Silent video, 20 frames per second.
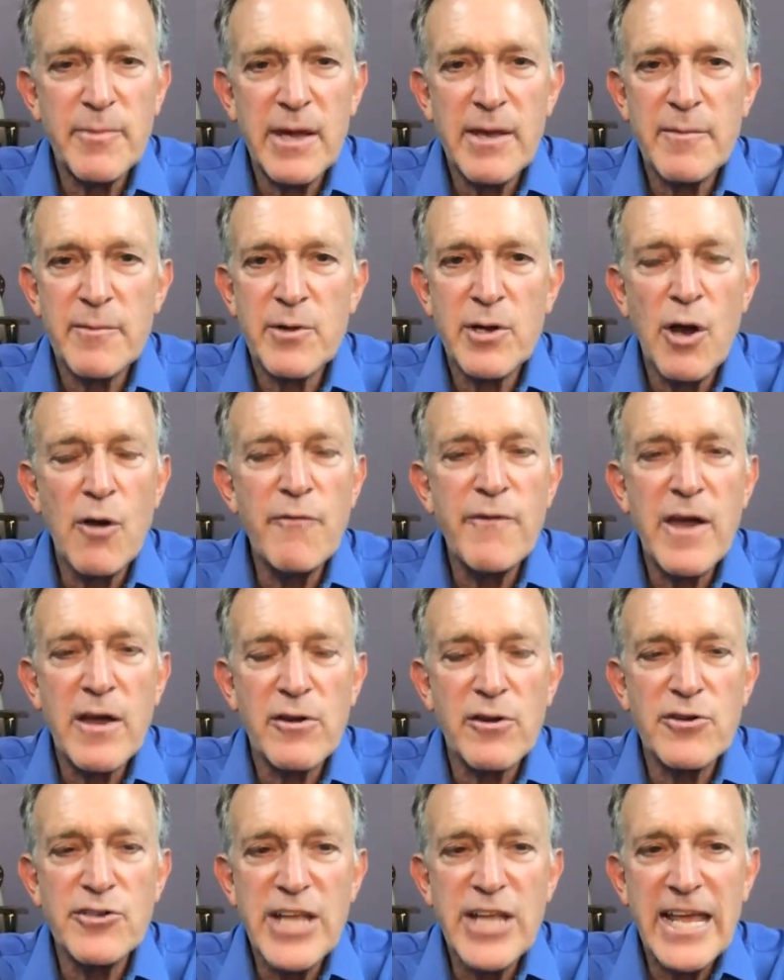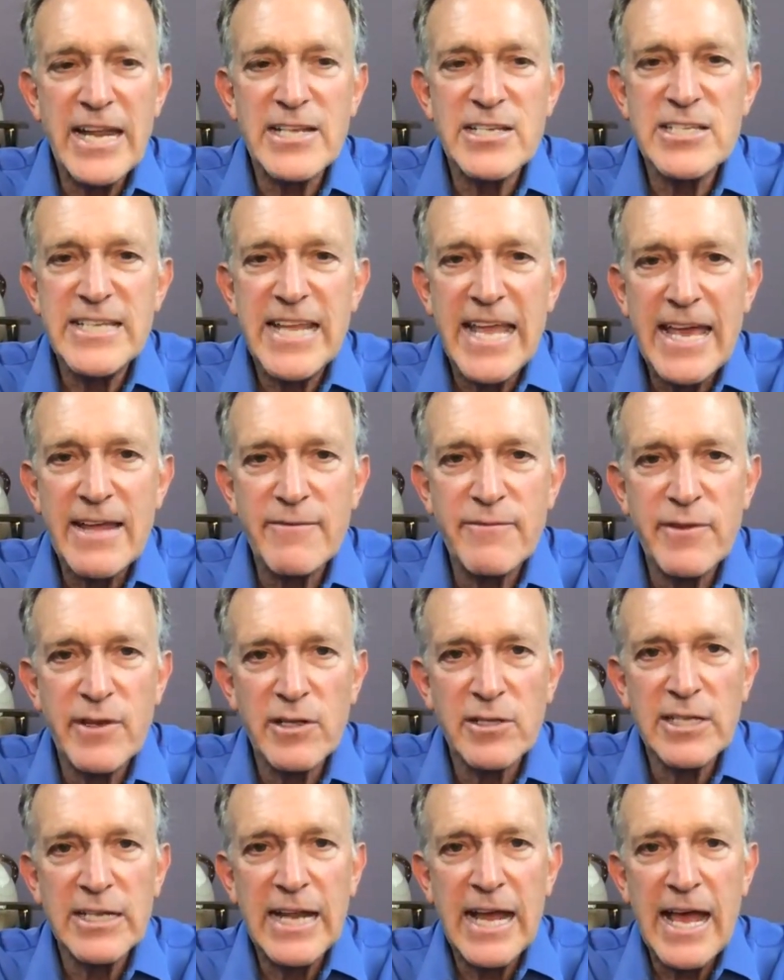My co-founder Jana
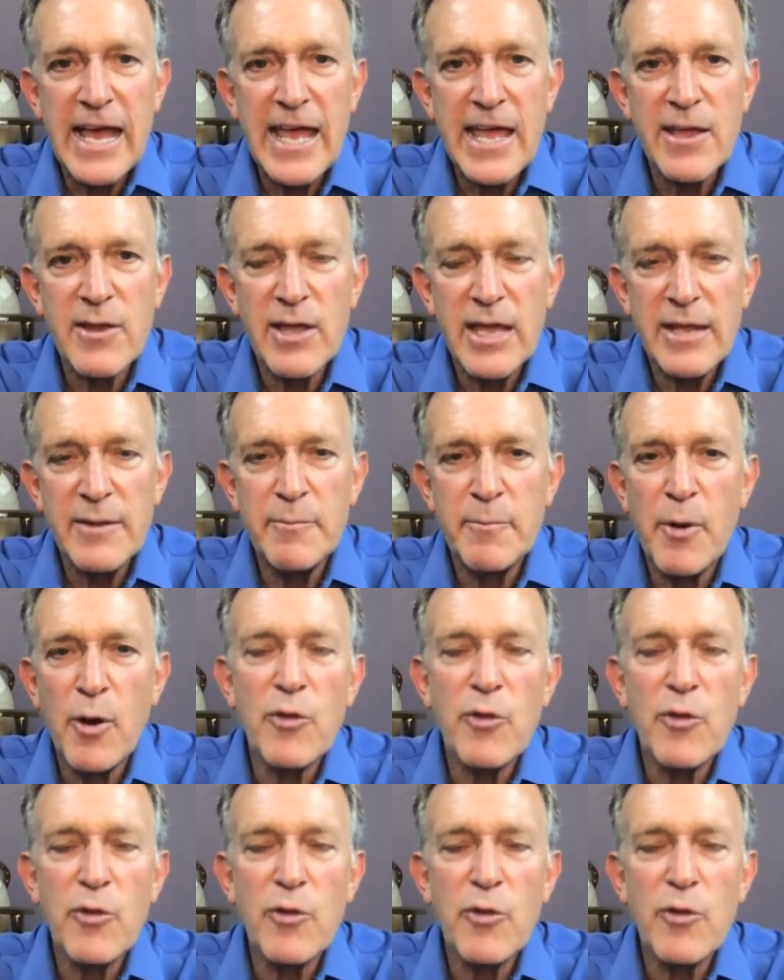Stanfield and I had